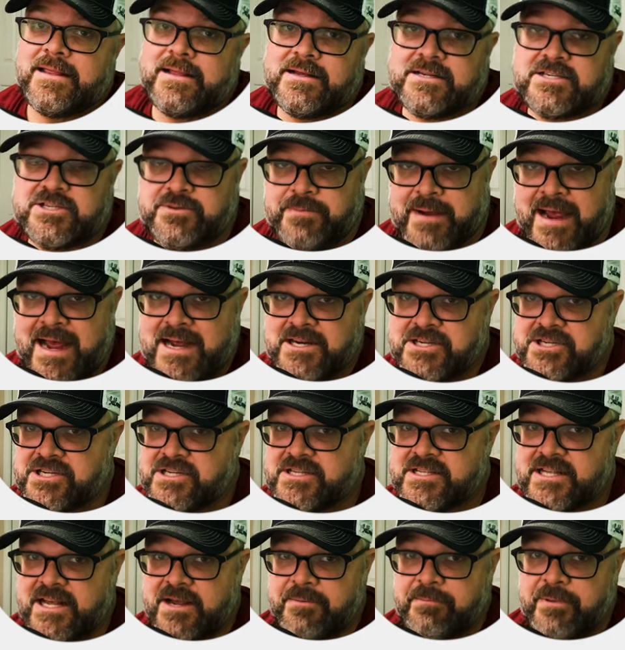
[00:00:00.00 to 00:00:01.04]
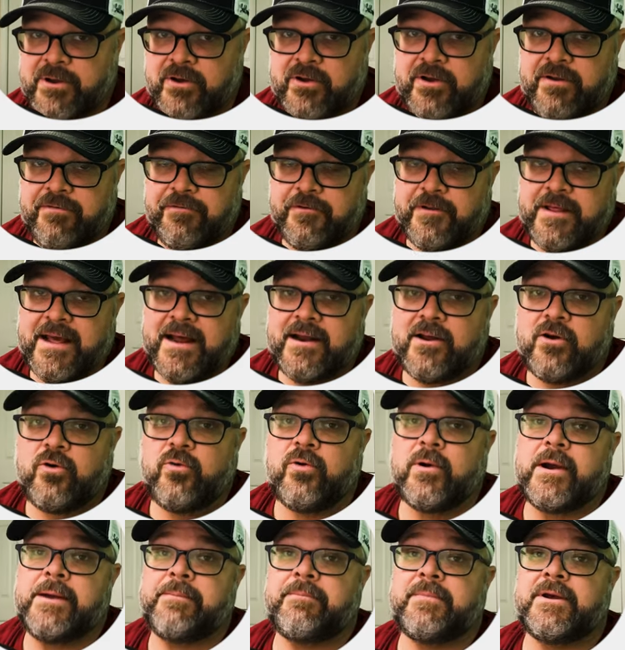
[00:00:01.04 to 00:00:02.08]
Smash is the ability for that
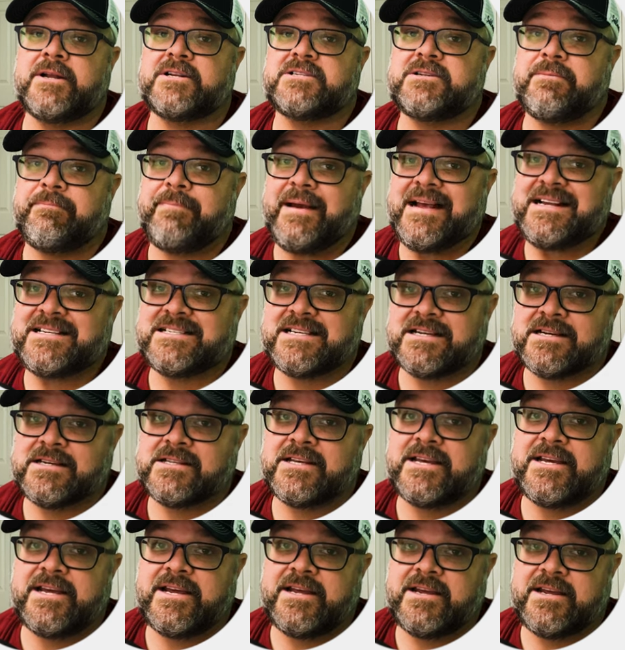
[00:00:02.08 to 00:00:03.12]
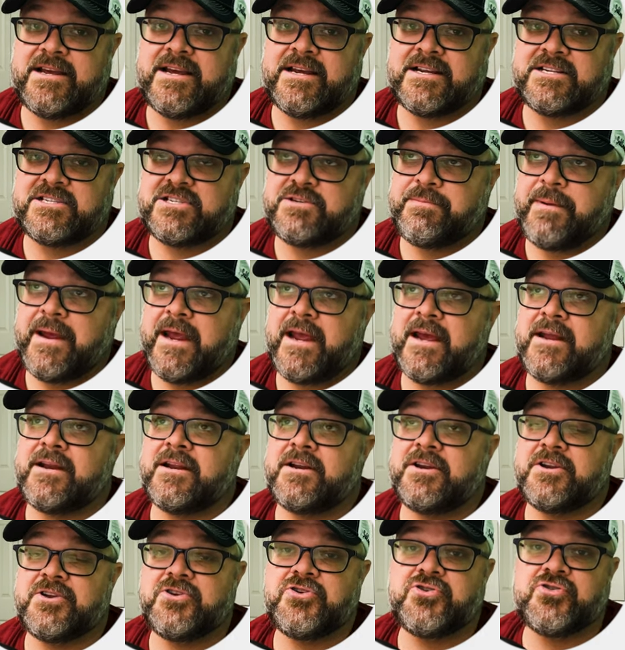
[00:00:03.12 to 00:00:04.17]
equipment to basically expand
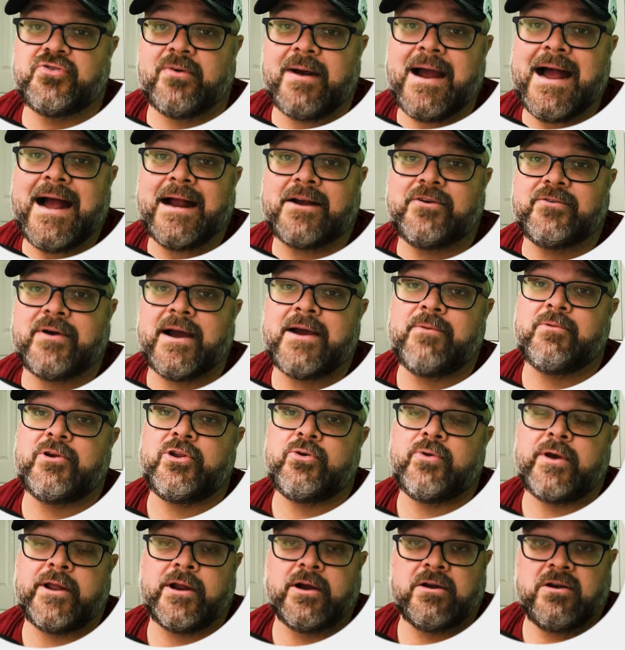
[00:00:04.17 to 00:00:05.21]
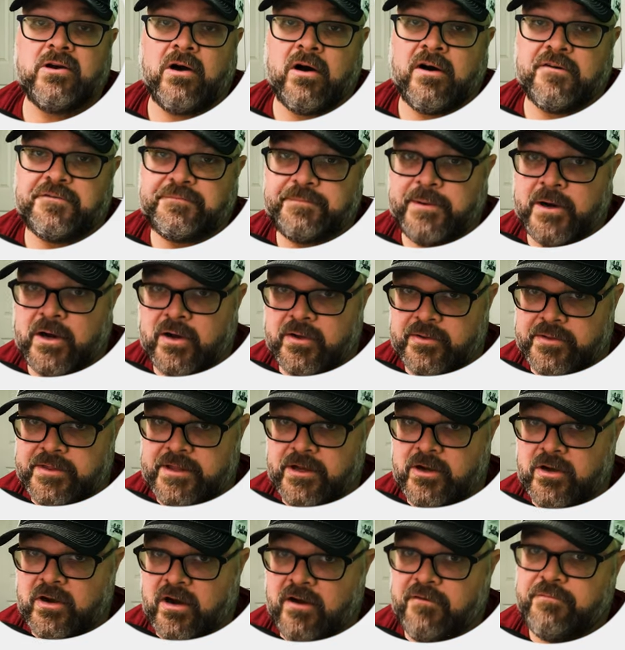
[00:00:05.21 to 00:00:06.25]
and contract, right? When you hit a golf ball, the
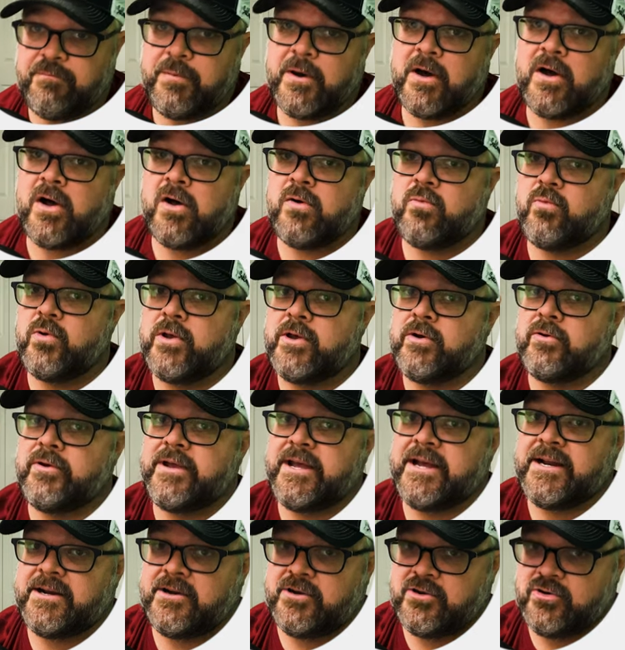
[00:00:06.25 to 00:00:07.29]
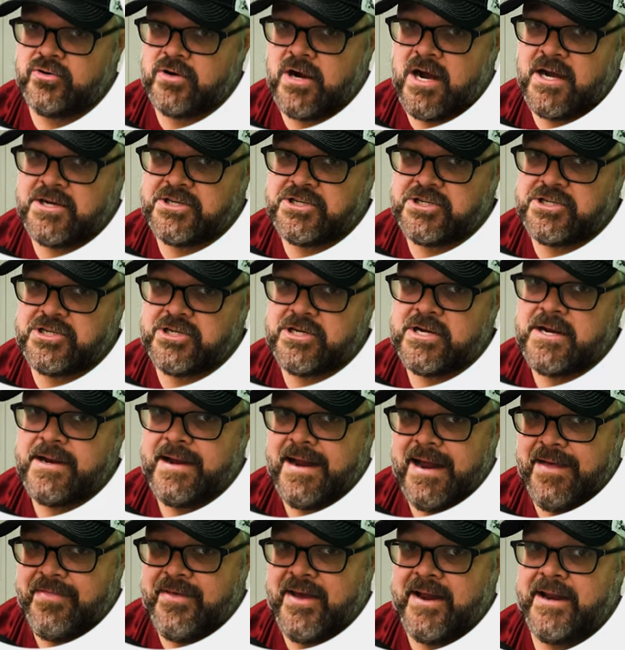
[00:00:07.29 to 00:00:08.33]
golf ball will get crushed
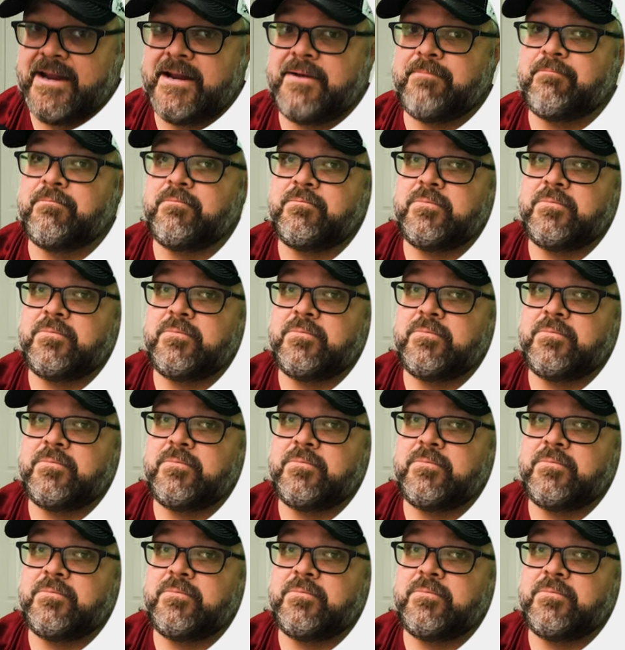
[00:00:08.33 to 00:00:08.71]
and then it